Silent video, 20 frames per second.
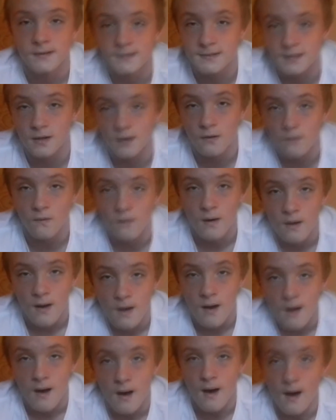So
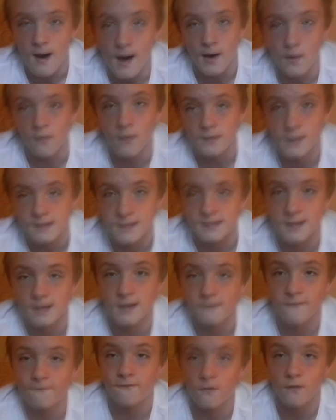I want to
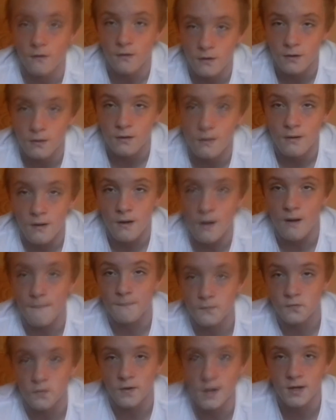say for
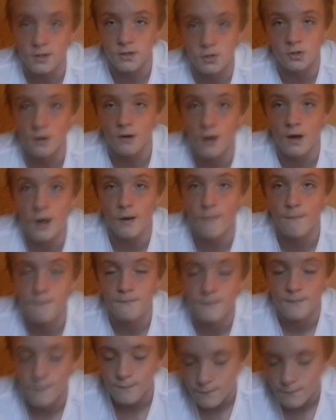um, great job,